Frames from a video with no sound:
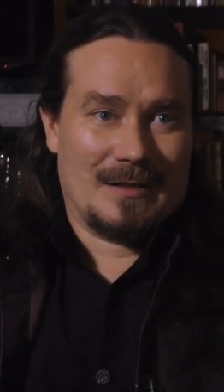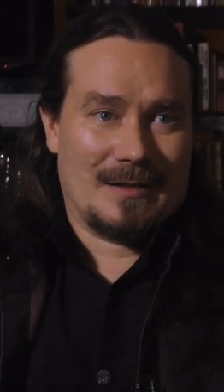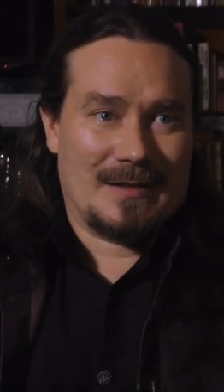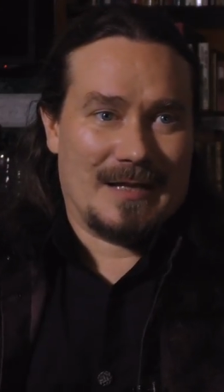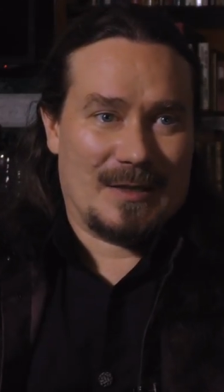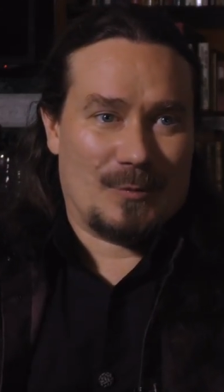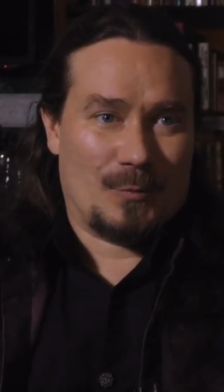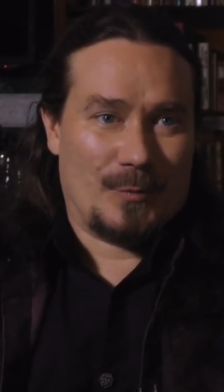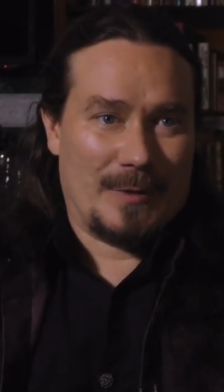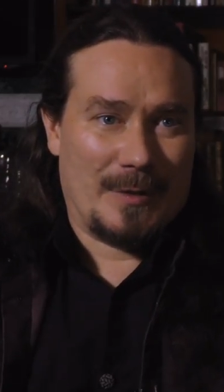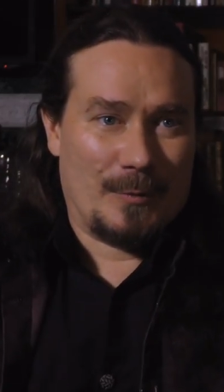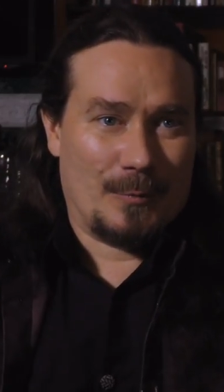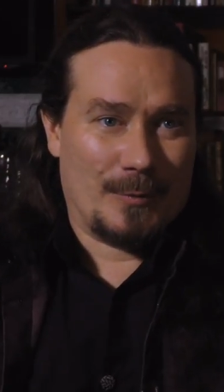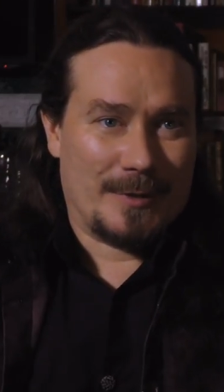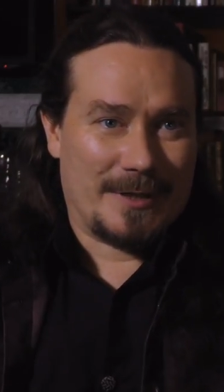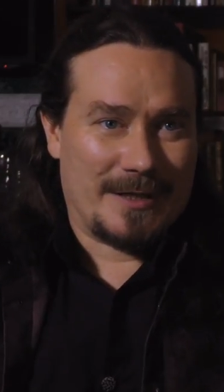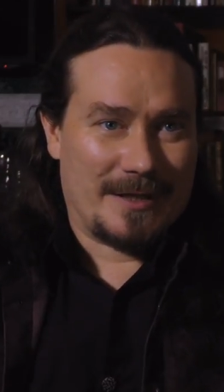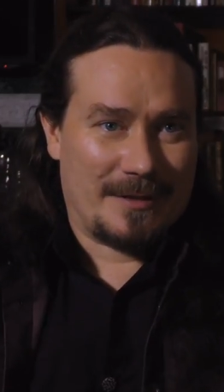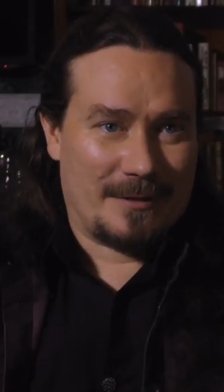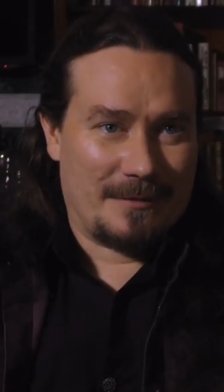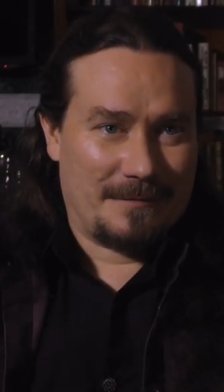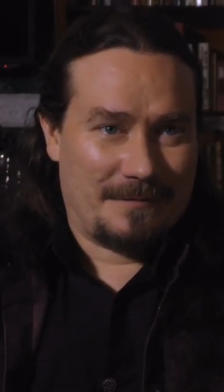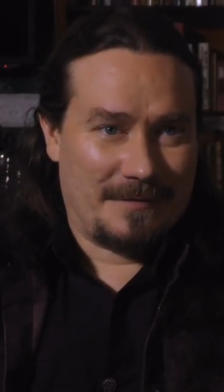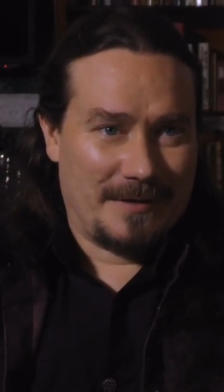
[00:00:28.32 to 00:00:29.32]
that we would
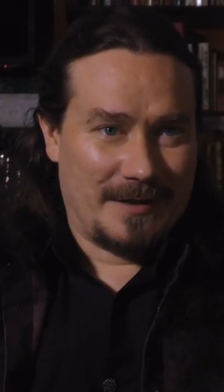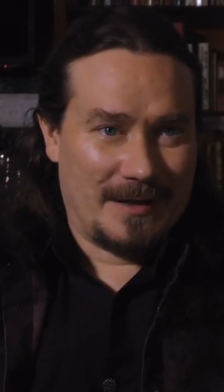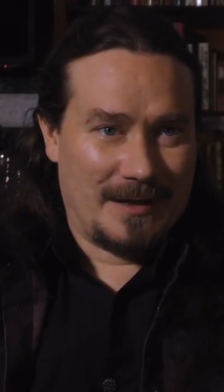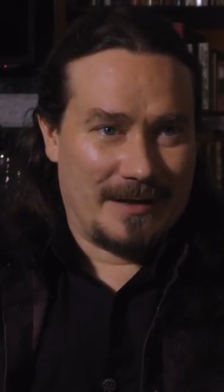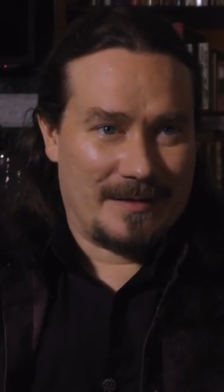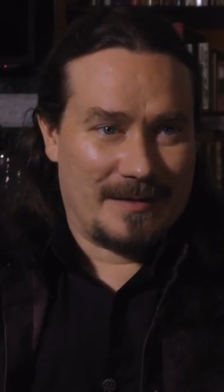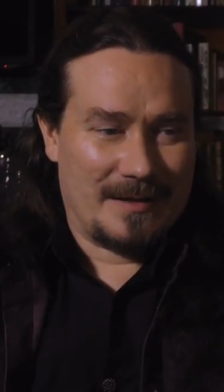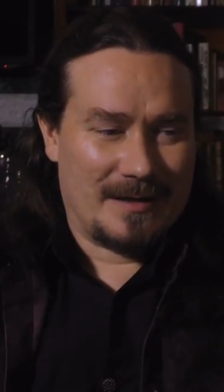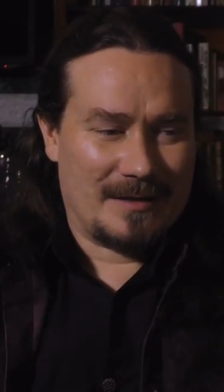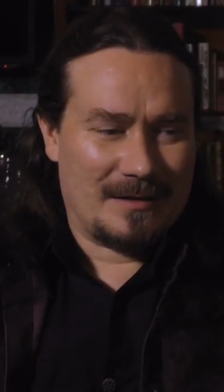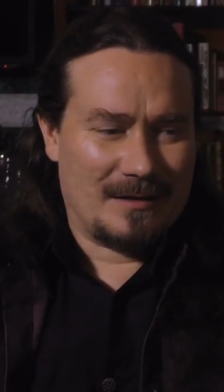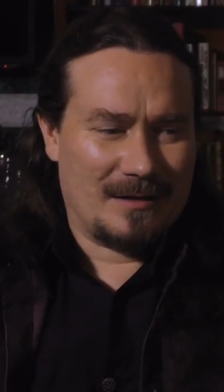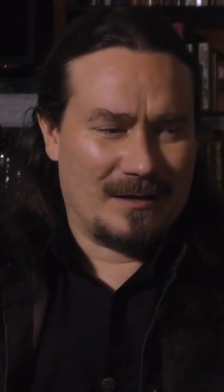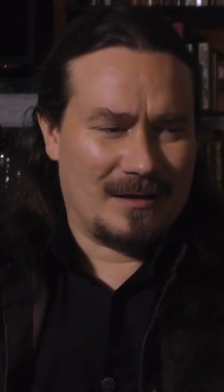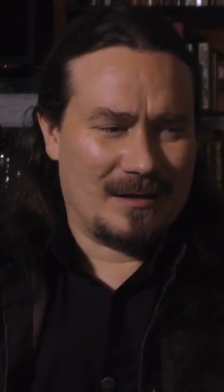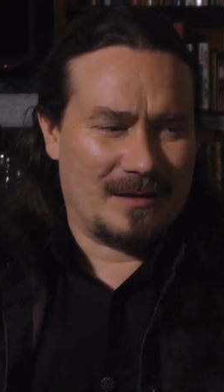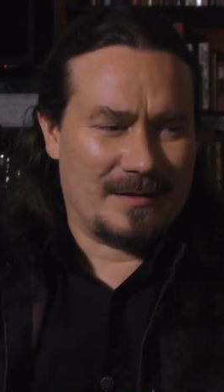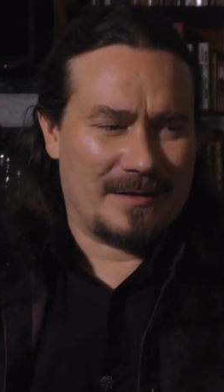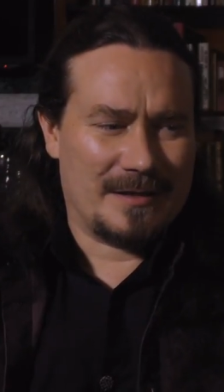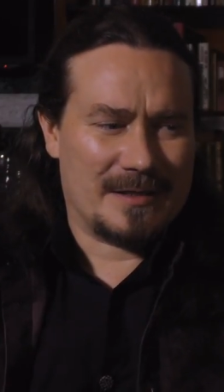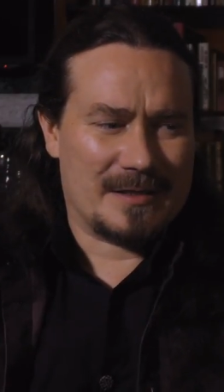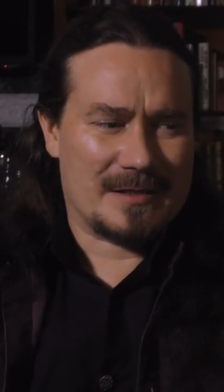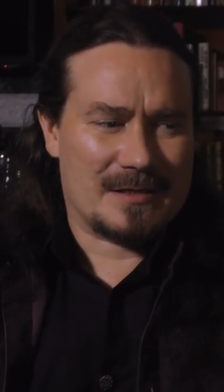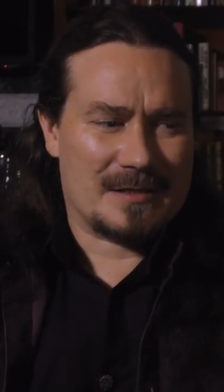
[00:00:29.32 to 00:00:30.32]
get the feeling that, ah,
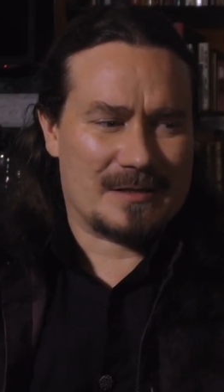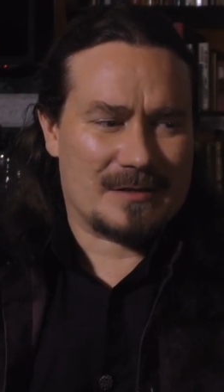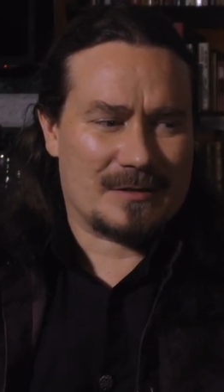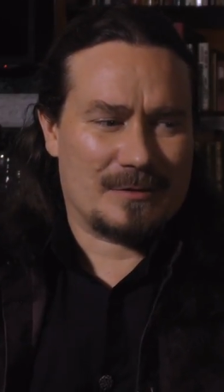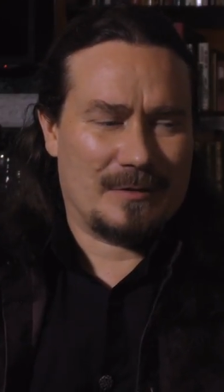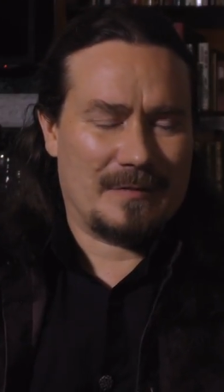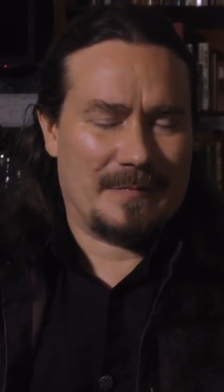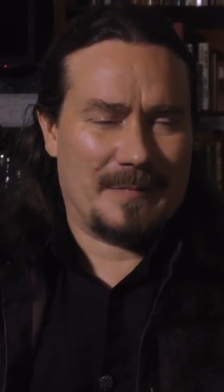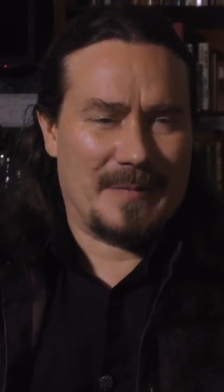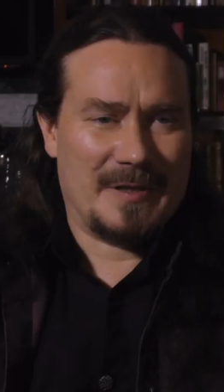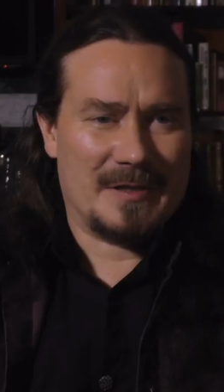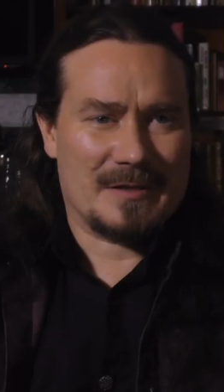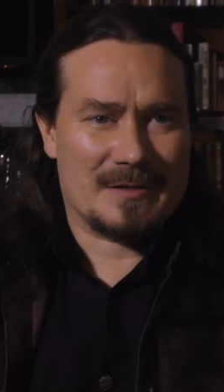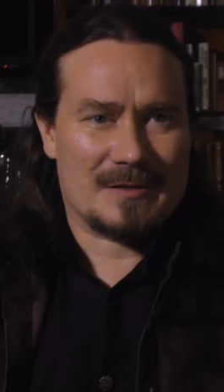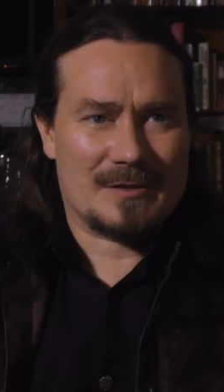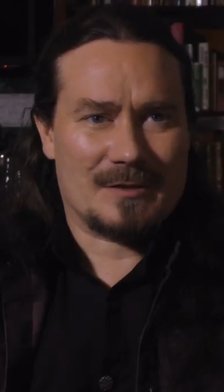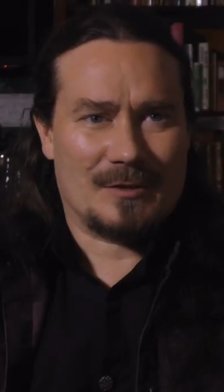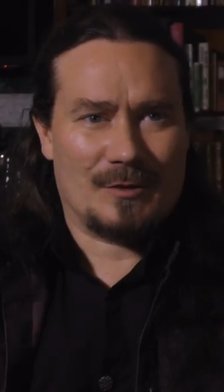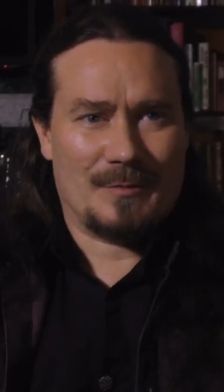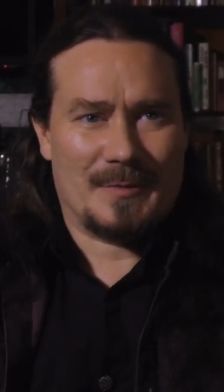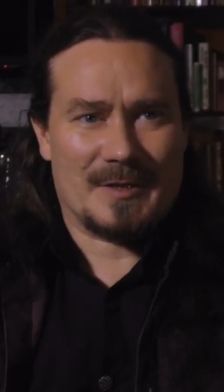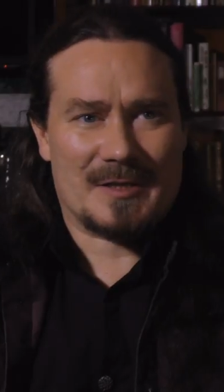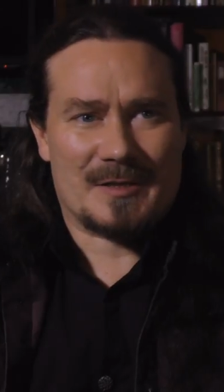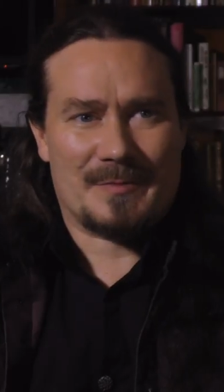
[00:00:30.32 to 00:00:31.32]
oh, this could have been
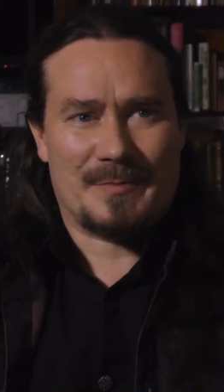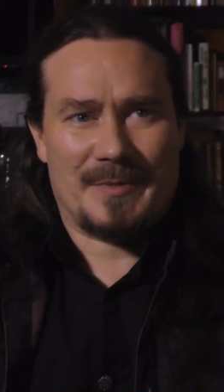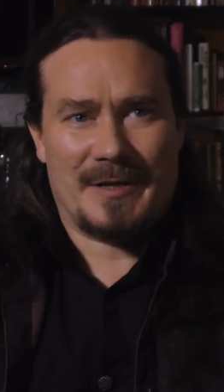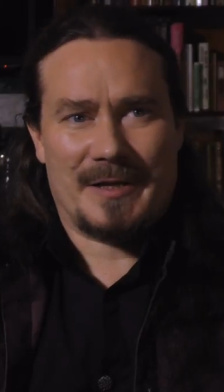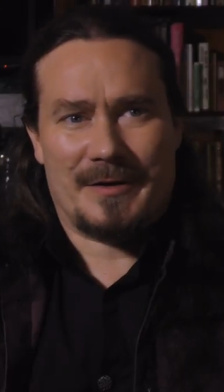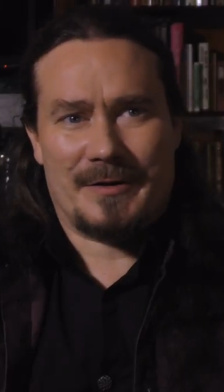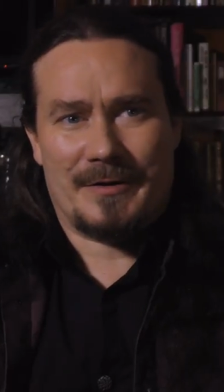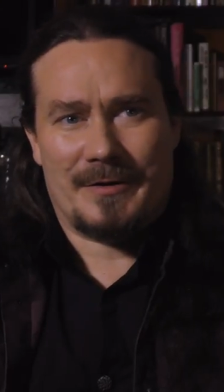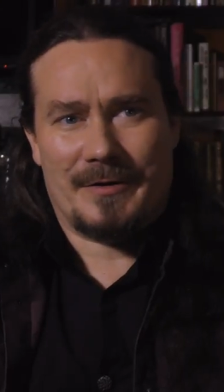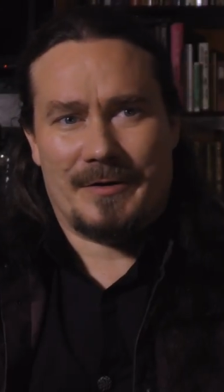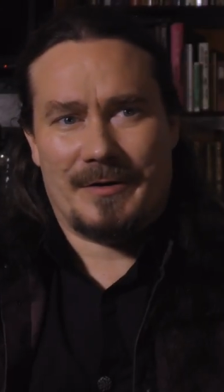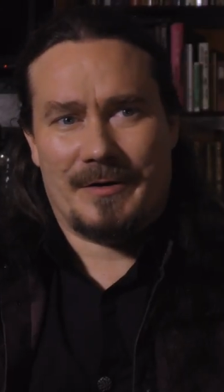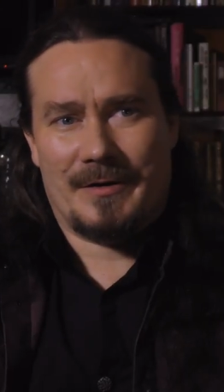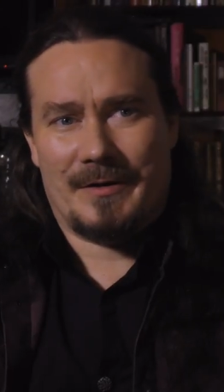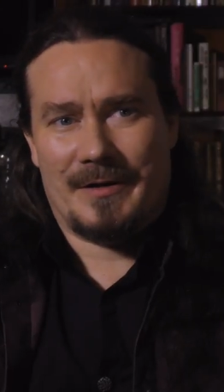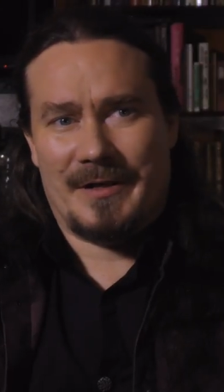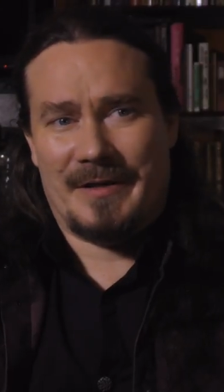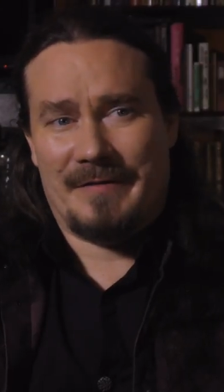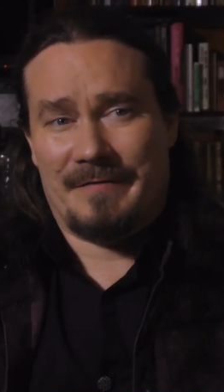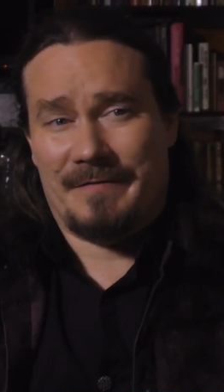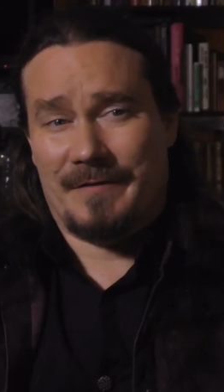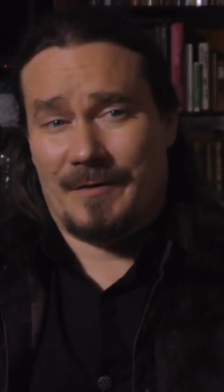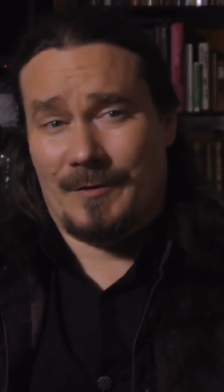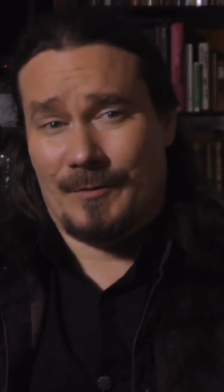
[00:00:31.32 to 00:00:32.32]
so much better
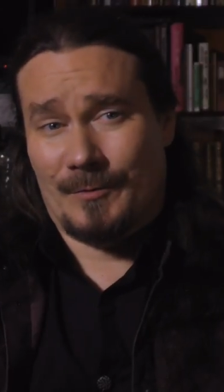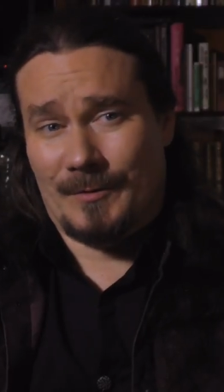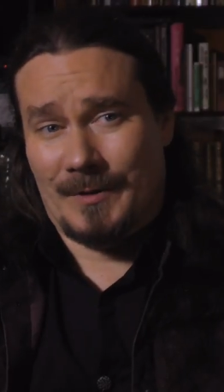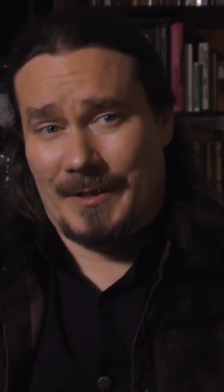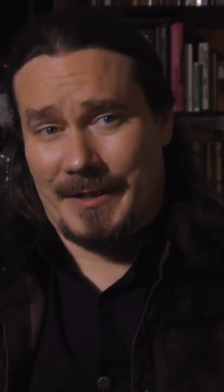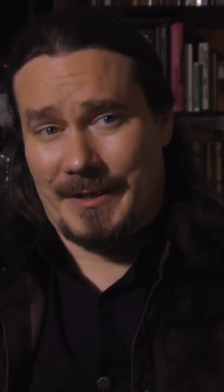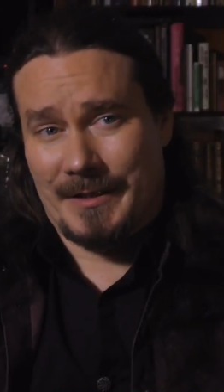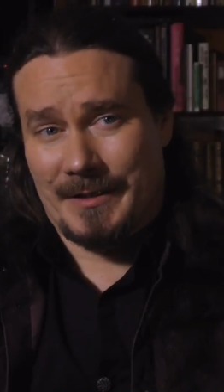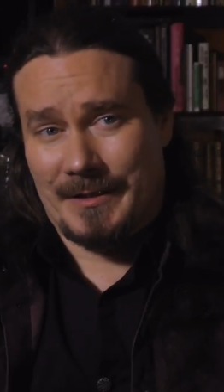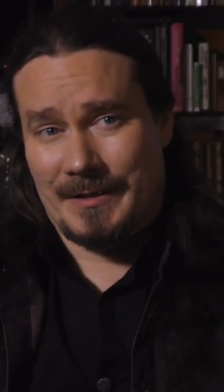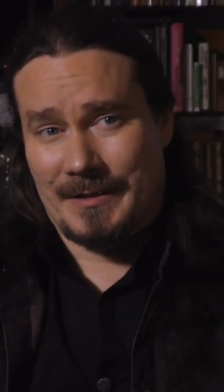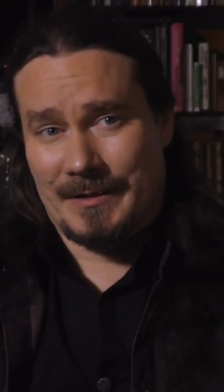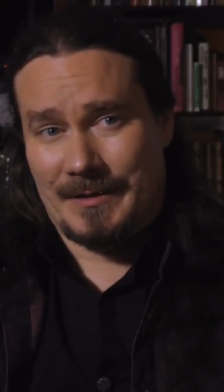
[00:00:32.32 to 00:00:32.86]
if only.